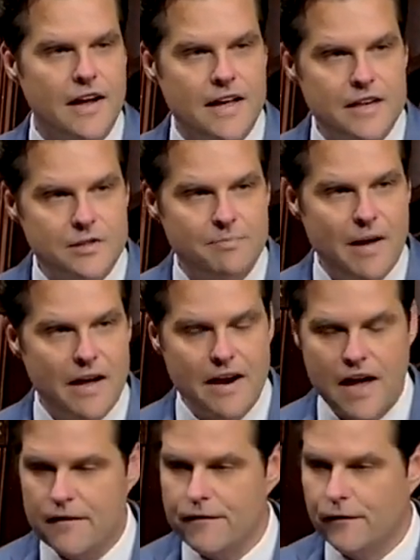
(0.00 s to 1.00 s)
It has been
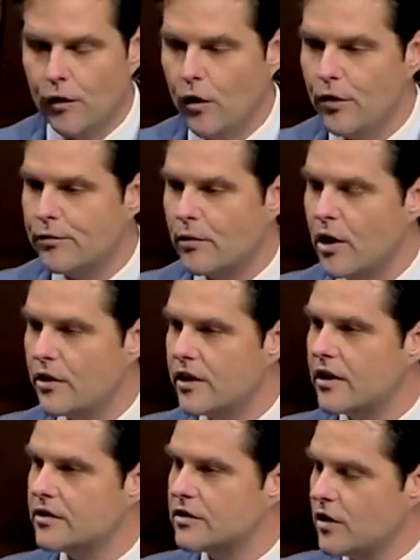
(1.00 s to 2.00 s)
a full
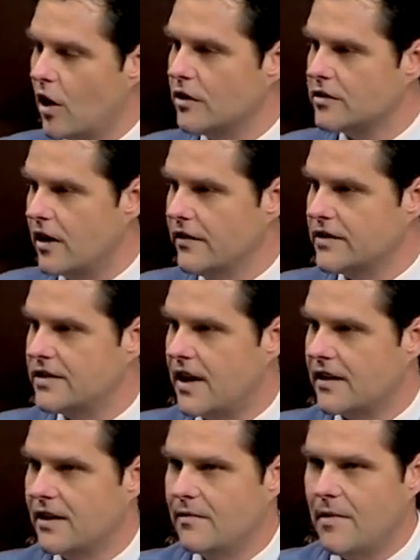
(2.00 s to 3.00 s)
throated assault on the
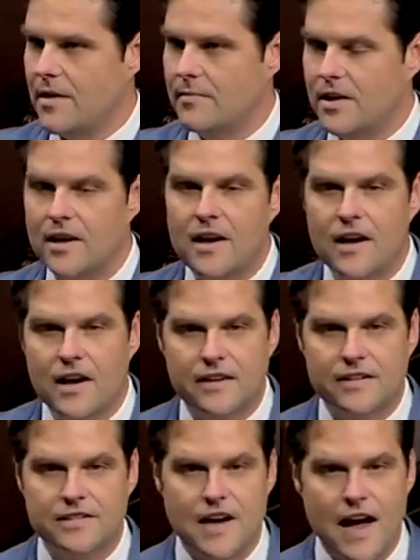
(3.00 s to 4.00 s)
Second Amendment, a
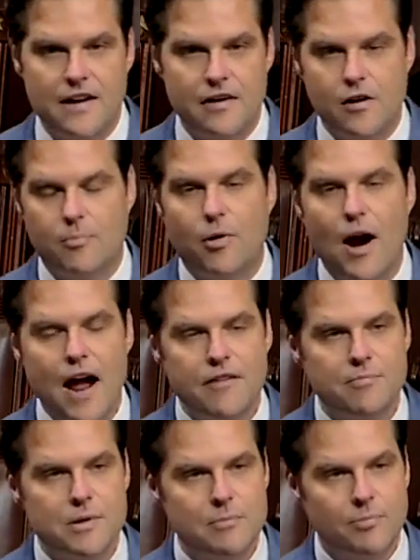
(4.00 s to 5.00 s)
desire to
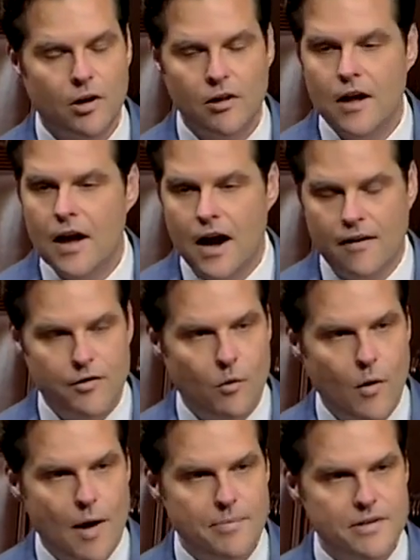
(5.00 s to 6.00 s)
deprive people of the
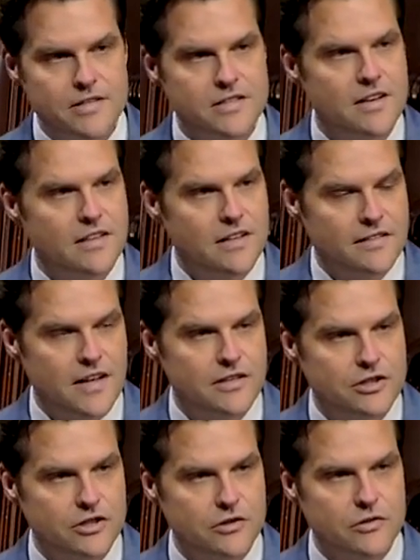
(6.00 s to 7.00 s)
weapons that they
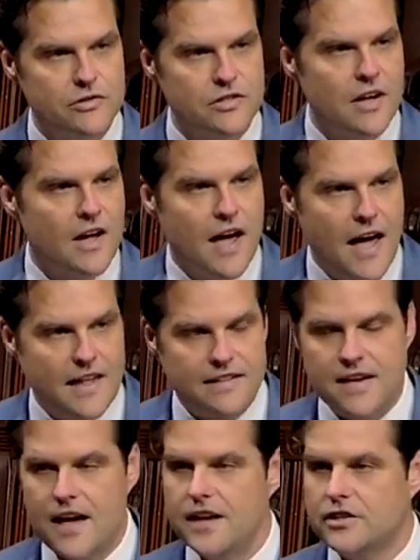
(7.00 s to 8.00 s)
choose at
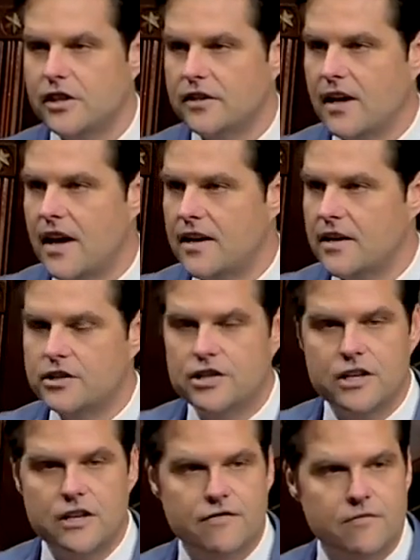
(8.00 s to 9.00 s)
the age that they
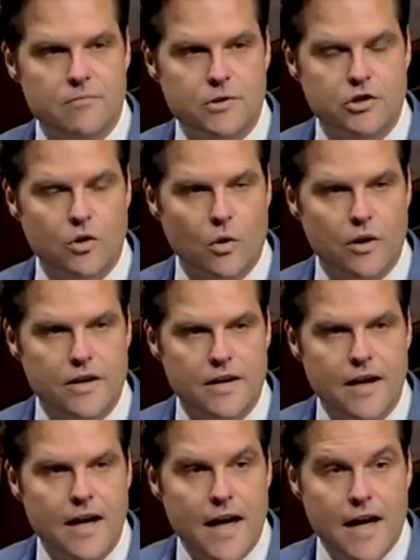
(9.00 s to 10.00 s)
achieve majority.
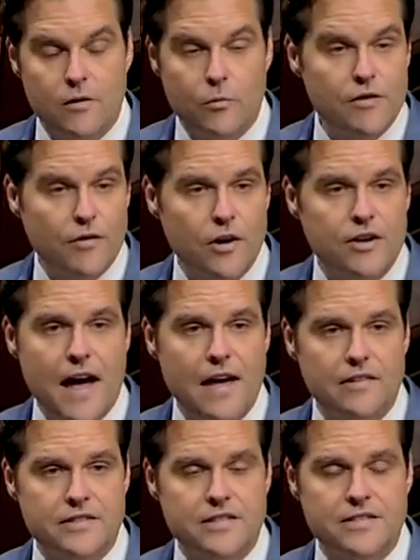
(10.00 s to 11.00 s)
And we've heard
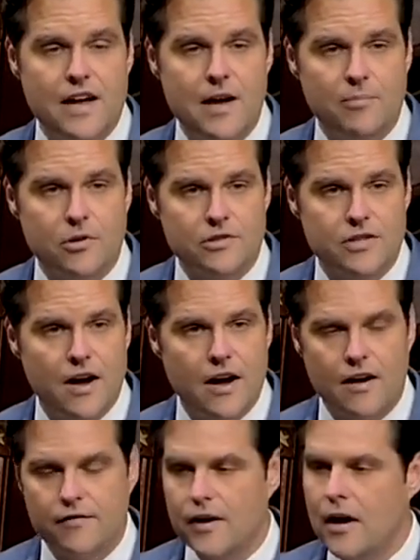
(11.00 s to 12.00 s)
countless examples
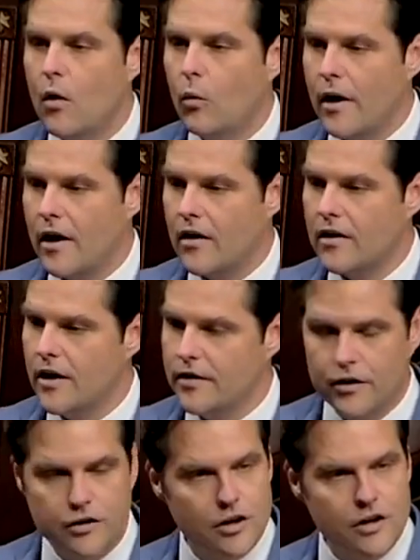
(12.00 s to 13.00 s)
of where
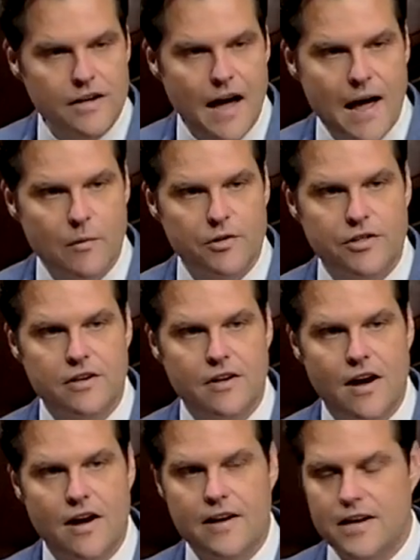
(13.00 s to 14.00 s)
the good guy with the
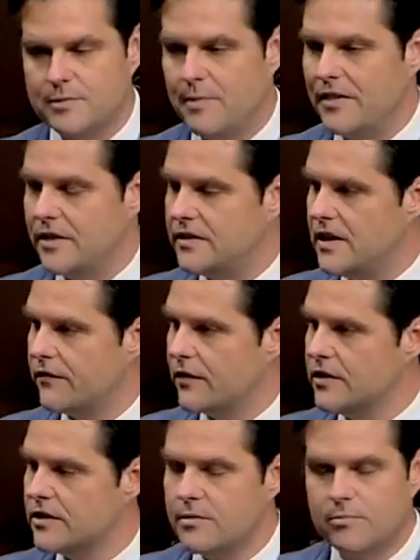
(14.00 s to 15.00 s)
gun has been the
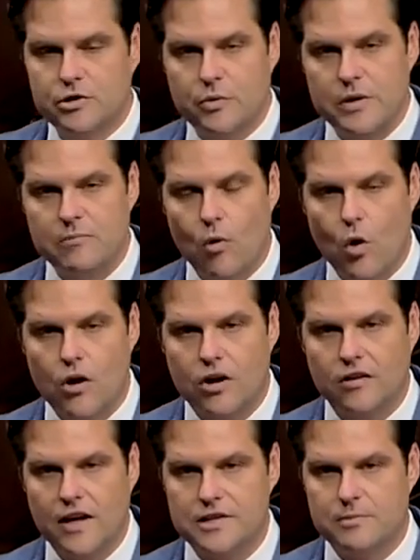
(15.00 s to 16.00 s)
difference between more
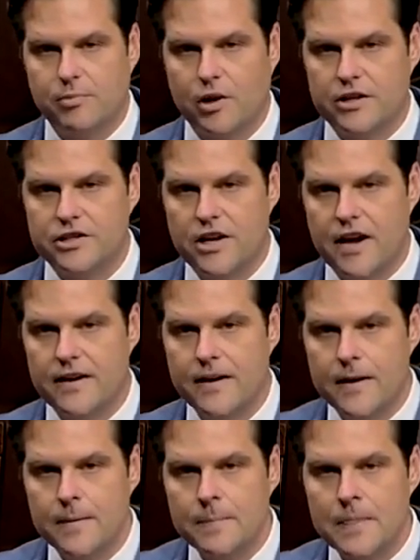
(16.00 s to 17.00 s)
or less bloodshed.
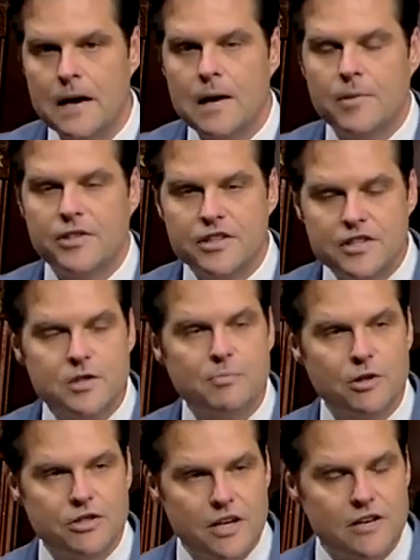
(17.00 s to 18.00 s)
But this is
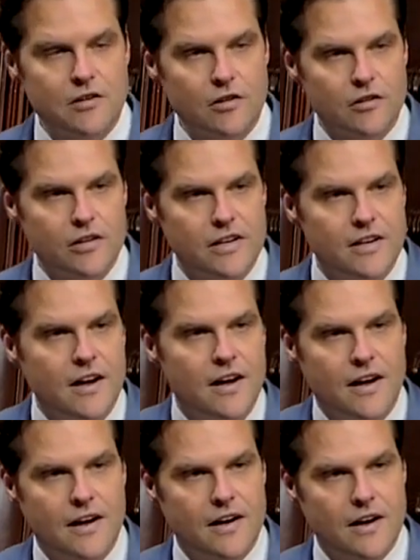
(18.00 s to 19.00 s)
particularly
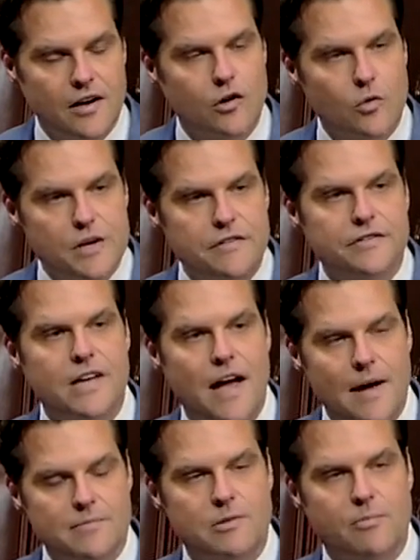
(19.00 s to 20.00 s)
an aggrieved
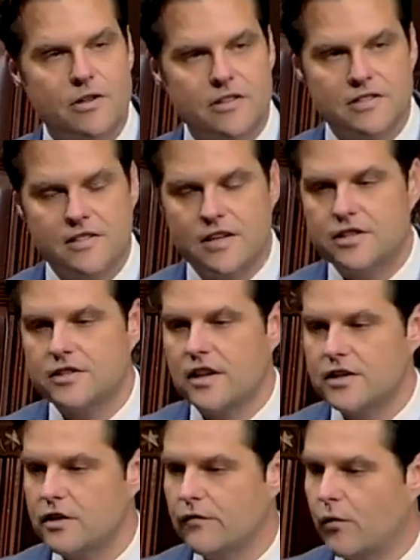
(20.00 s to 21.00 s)
time to bring this
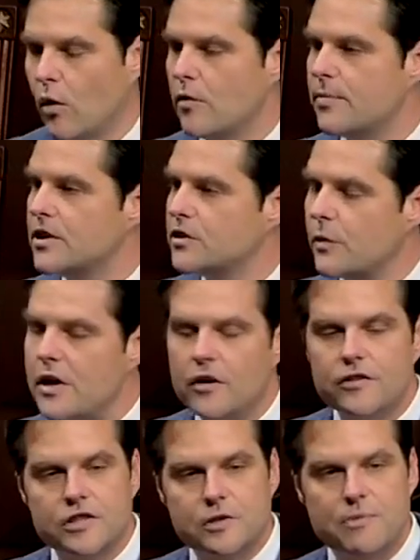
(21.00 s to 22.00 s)
legislation forward because we
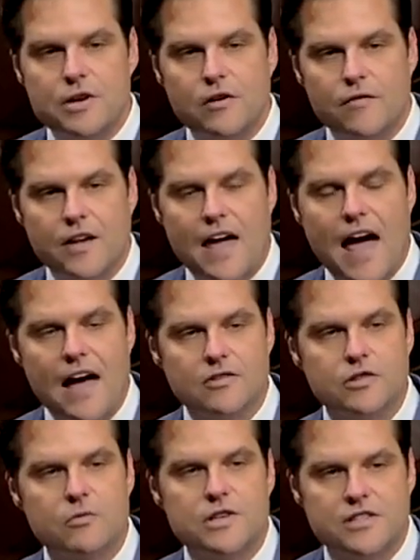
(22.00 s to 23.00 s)
heard the Speaker of the
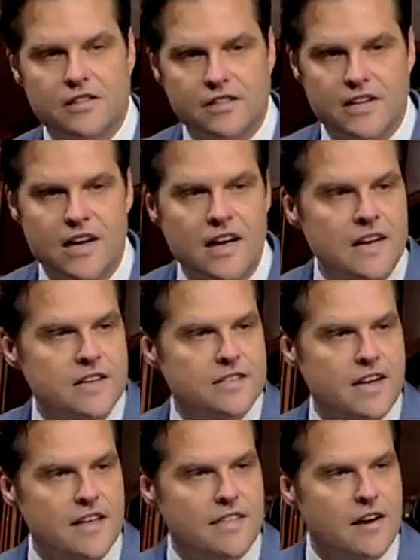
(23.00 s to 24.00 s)
House recently
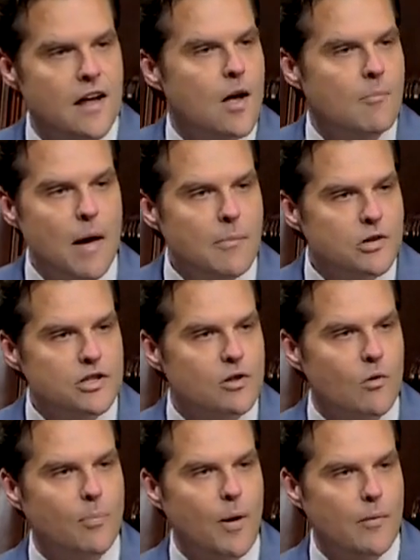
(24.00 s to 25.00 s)
say that members of
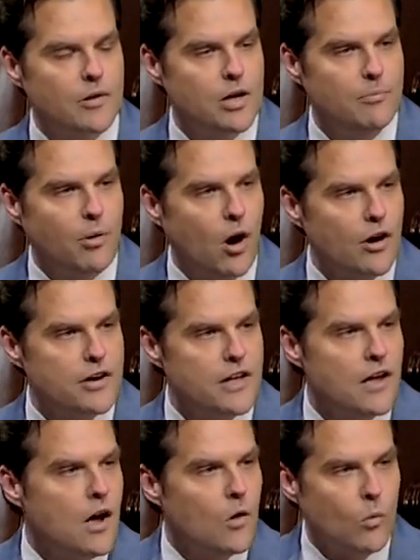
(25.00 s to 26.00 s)
the Republican
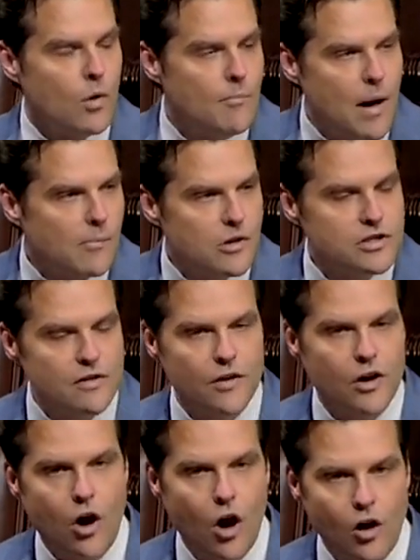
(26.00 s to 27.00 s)
Party were members of
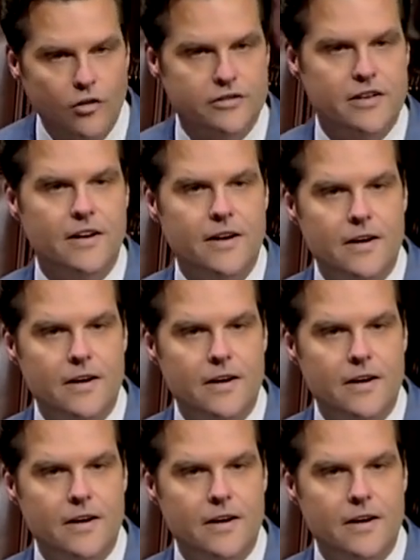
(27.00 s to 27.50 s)
a cult.